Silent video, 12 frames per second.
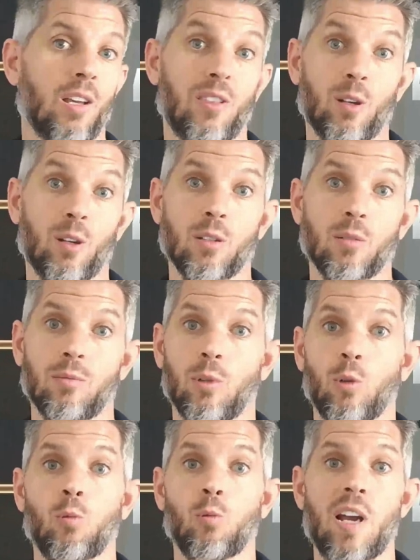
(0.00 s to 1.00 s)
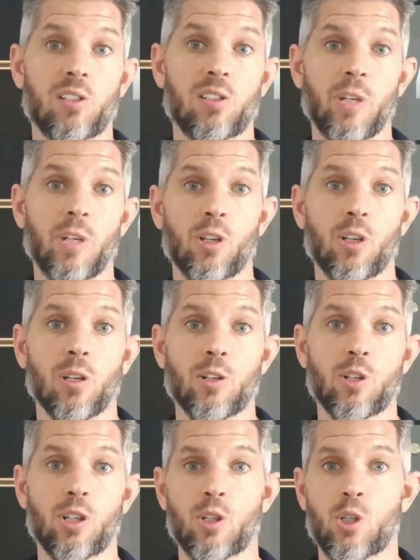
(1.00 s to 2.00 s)
Third, rest to
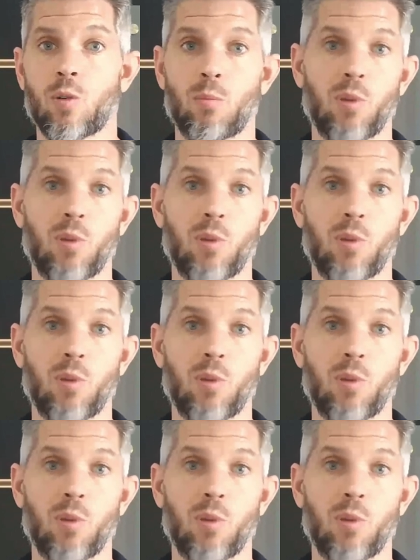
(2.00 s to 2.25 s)
recharge. Short